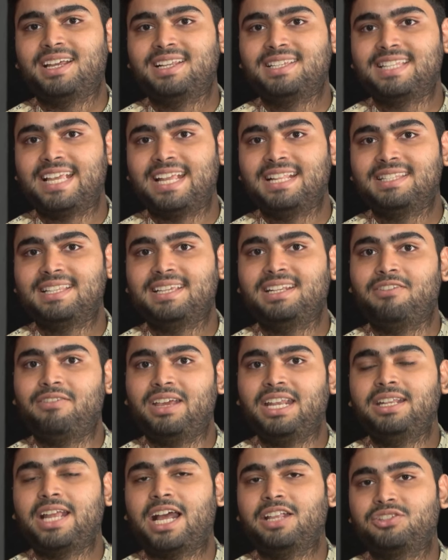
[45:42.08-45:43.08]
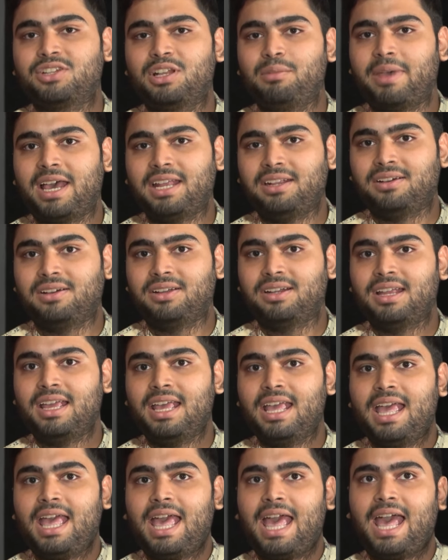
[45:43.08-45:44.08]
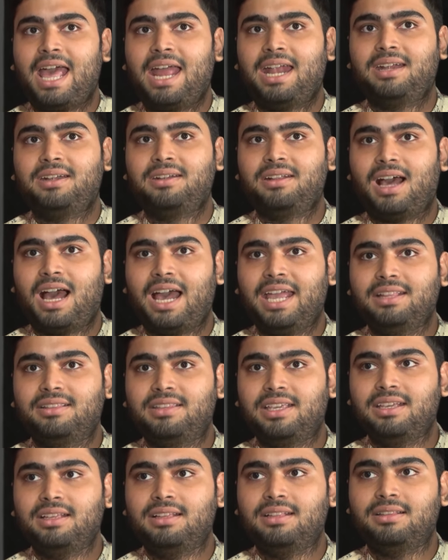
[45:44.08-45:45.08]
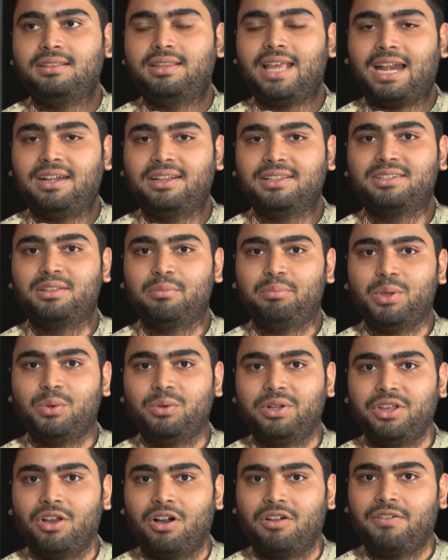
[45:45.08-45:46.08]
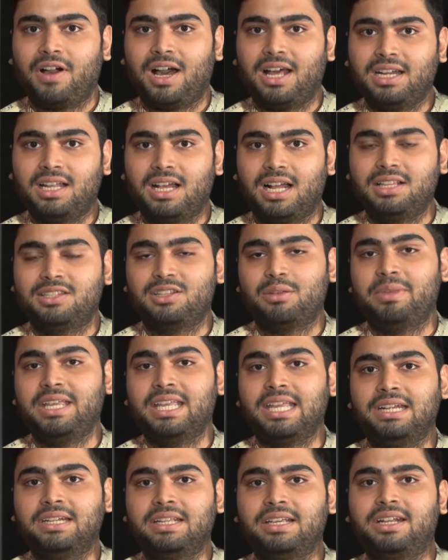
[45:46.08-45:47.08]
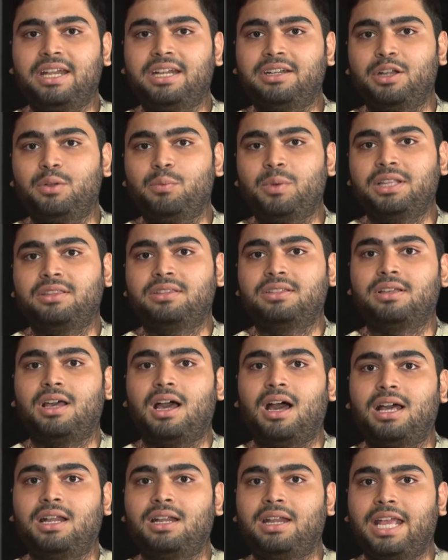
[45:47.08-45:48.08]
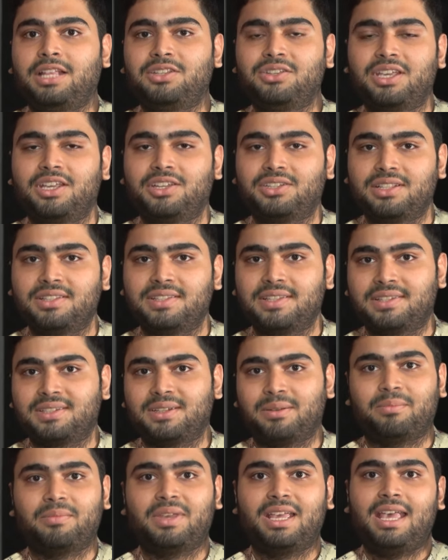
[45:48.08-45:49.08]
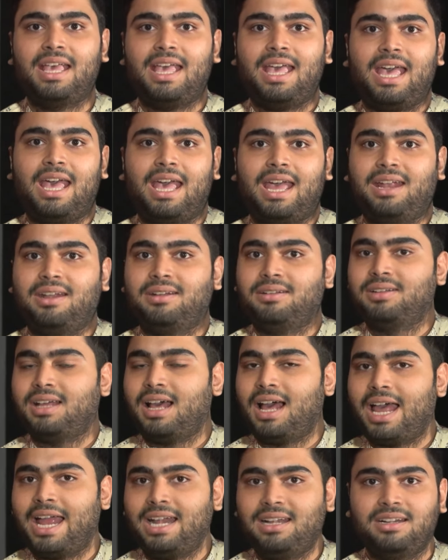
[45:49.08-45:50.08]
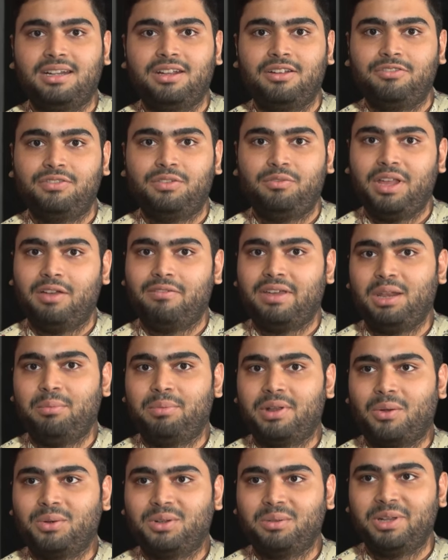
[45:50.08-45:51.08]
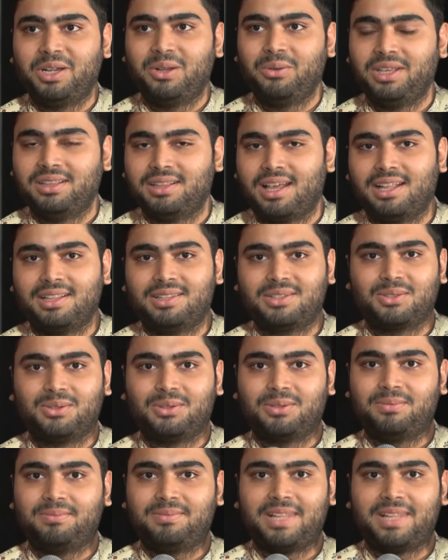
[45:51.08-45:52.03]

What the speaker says: our sets in a very natural manner. And I think that is the beauty of our culture being integrated with our education system. And at NIFT, we are very proud to be doing that. So